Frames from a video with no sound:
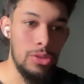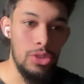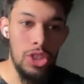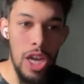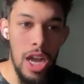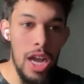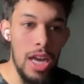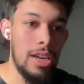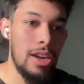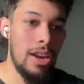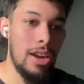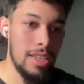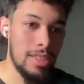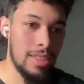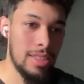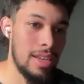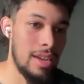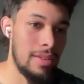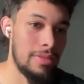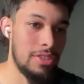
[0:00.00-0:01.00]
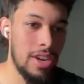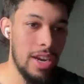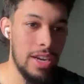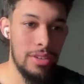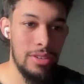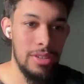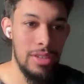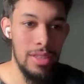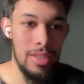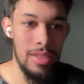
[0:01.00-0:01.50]
John and Austin have
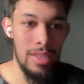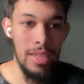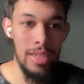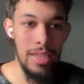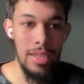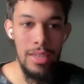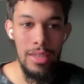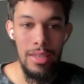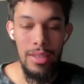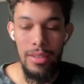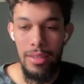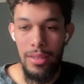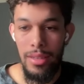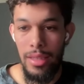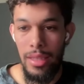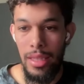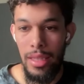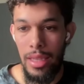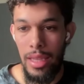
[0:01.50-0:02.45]
tried creatine and